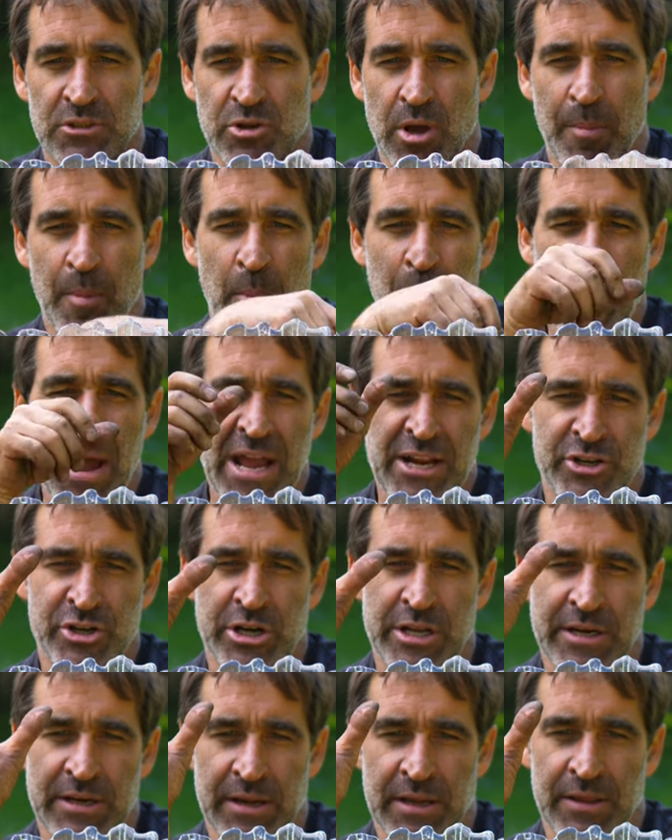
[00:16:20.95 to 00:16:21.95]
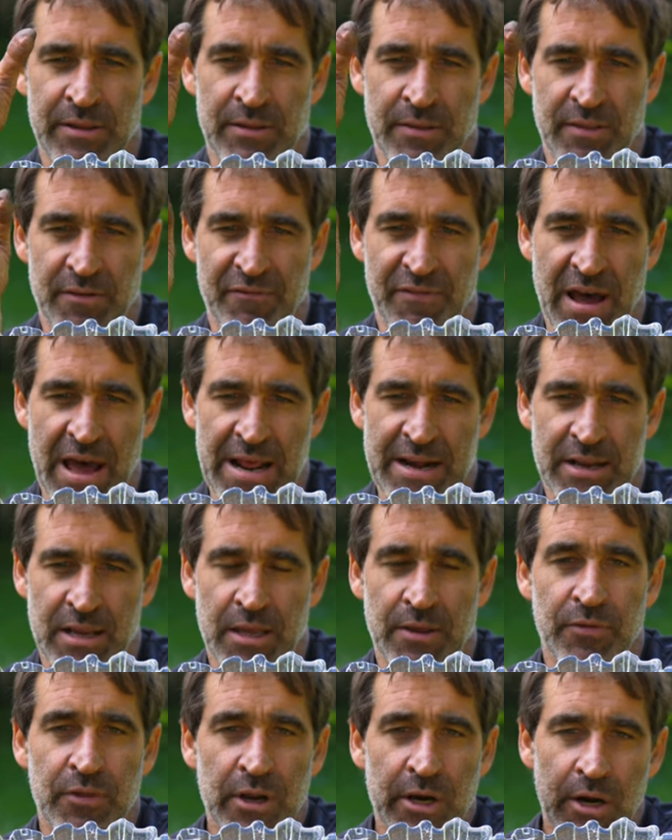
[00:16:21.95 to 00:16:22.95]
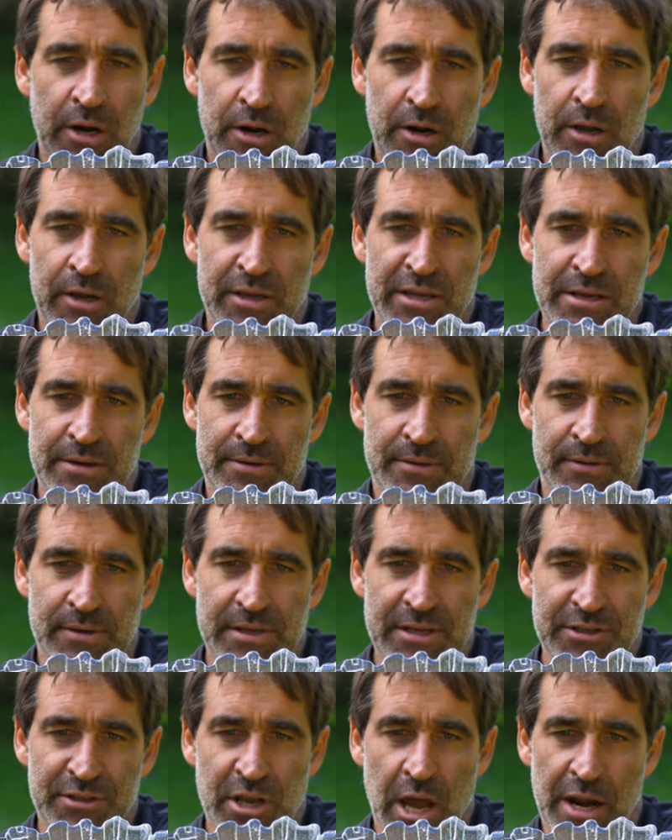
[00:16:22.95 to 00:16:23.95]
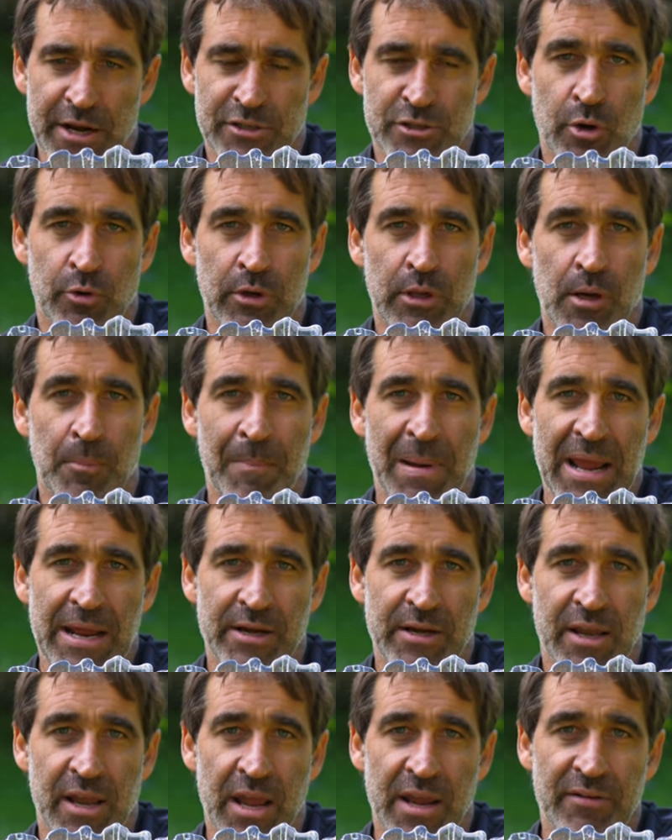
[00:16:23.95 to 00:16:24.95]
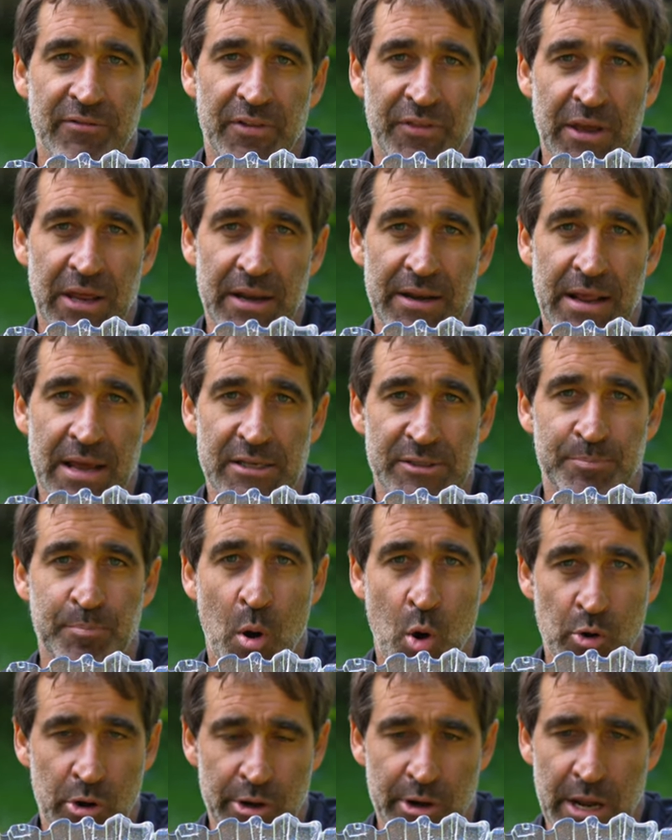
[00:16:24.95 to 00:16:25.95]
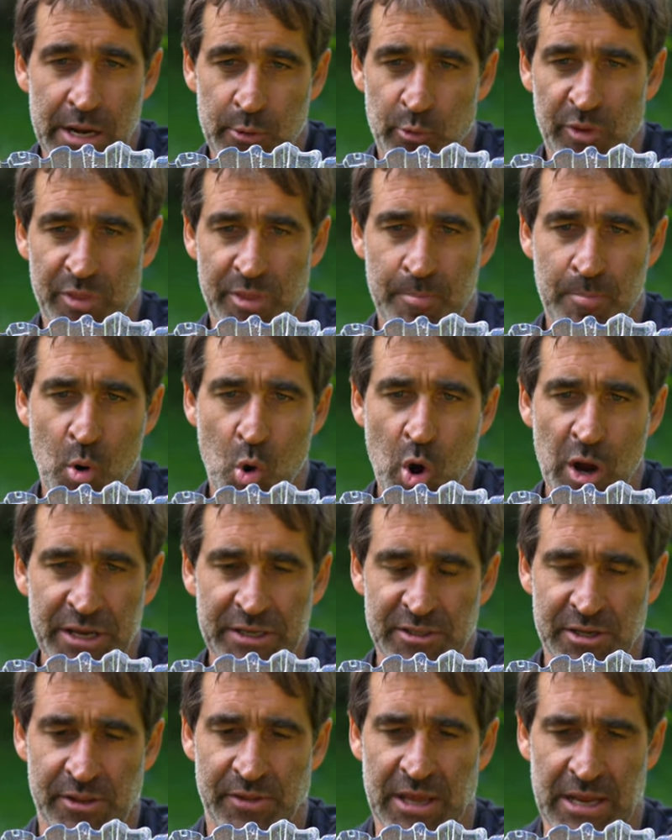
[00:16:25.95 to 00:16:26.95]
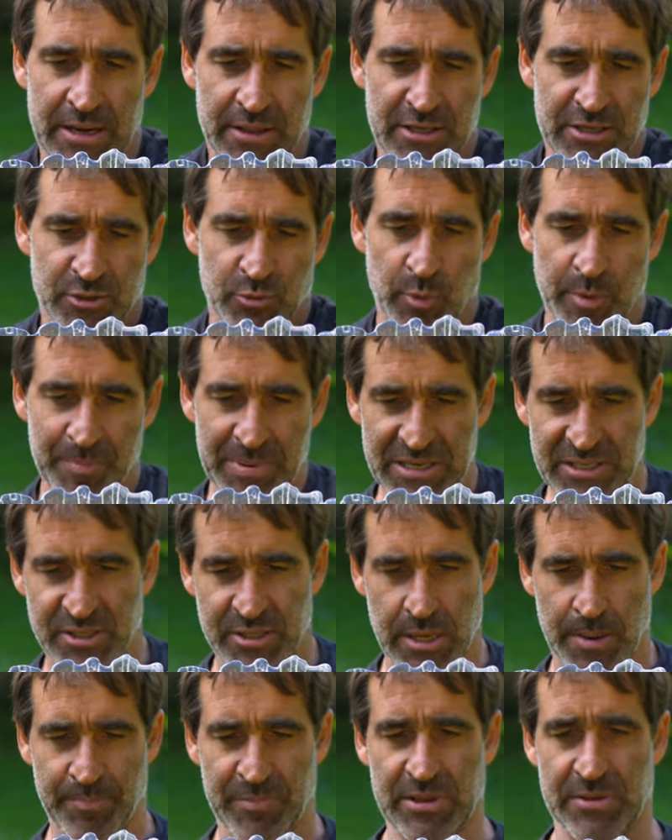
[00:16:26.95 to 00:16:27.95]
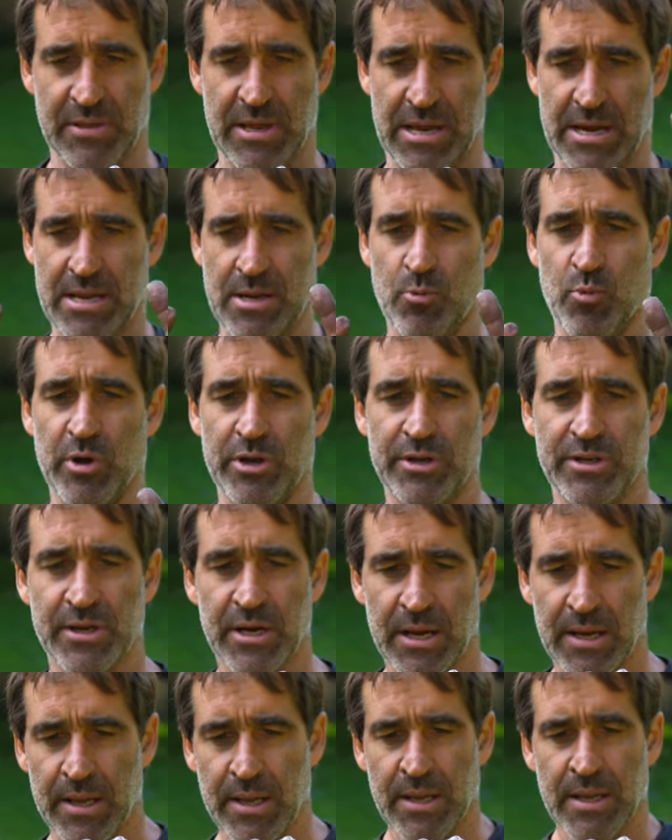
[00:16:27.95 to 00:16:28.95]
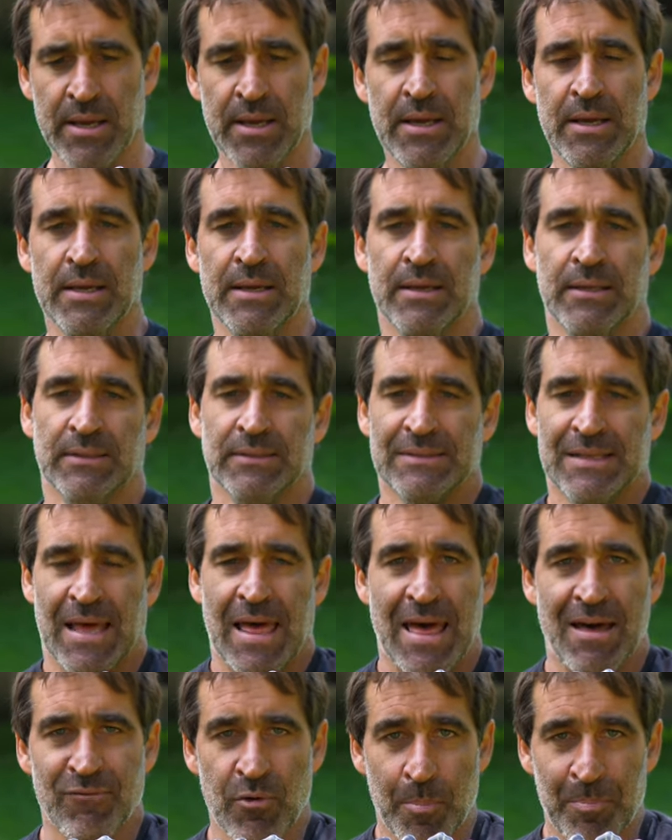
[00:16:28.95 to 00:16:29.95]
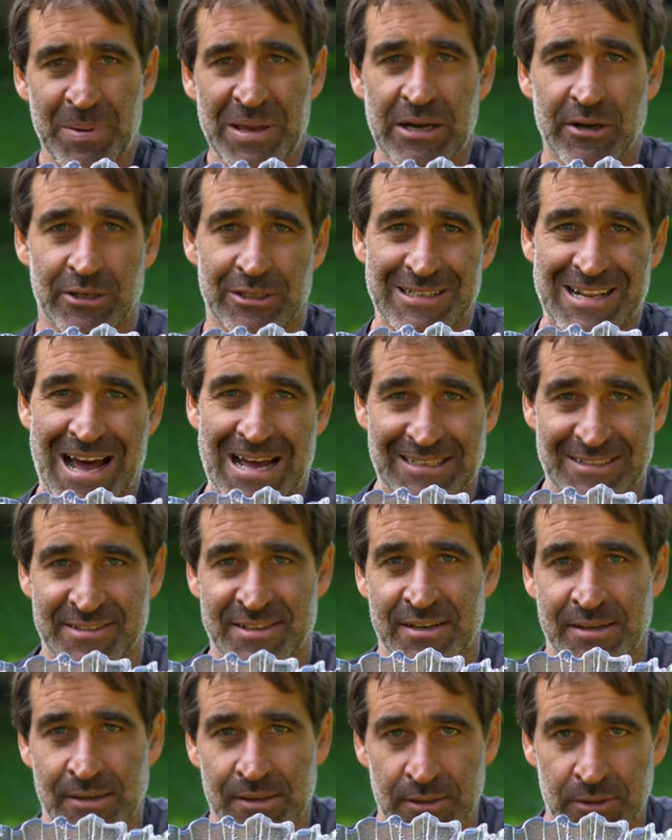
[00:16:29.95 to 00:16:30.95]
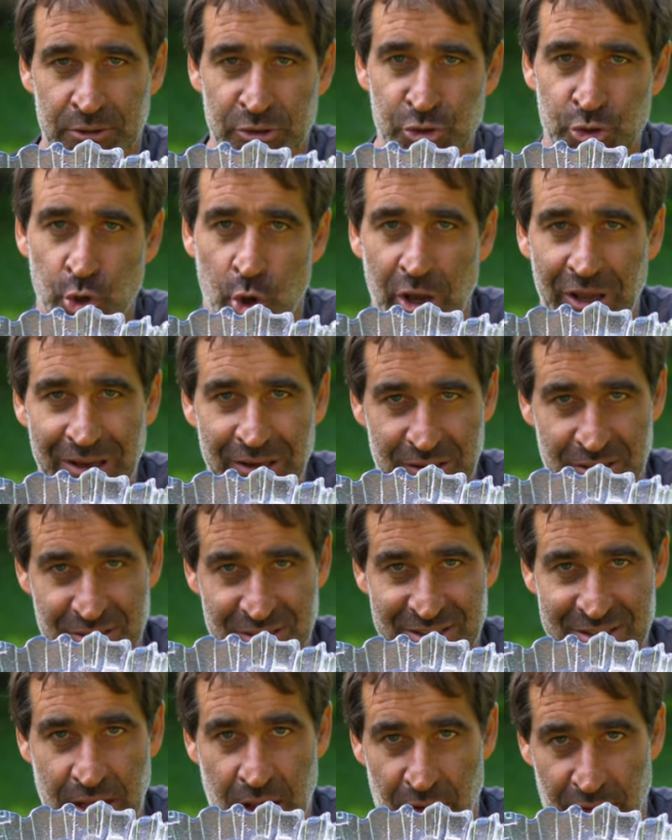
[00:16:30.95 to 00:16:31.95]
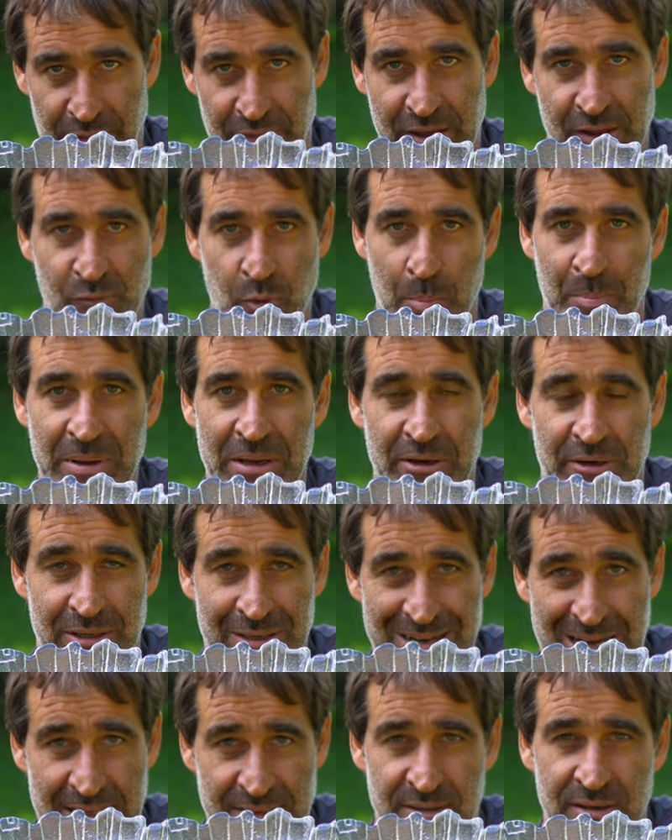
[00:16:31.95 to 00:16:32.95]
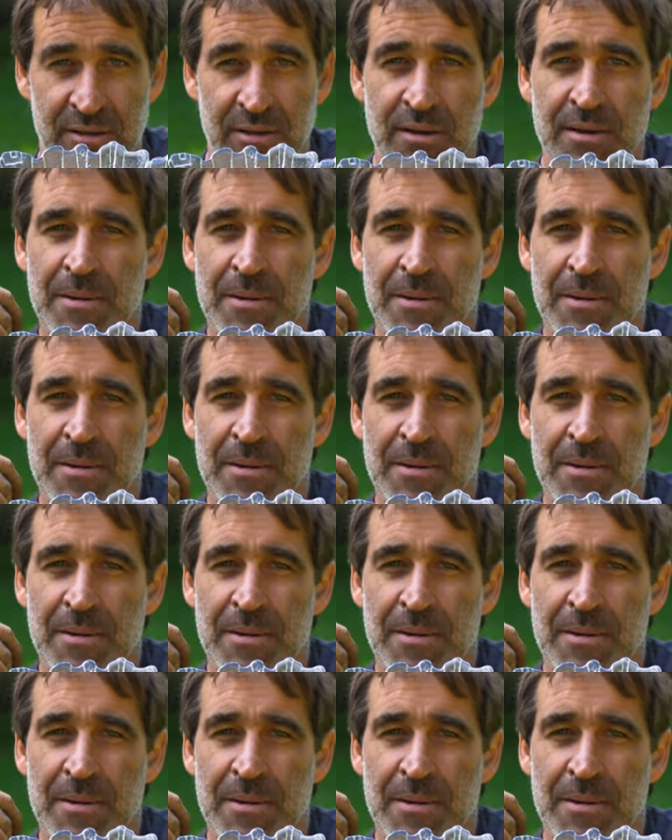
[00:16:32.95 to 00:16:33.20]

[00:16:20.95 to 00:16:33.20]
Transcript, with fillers: So I'm imagining in the Vatican there, he's got his own little man cave and then has poker night with the boys, and then this would be something that he would have a beer nut. Enjoy yourself, have a beer nut.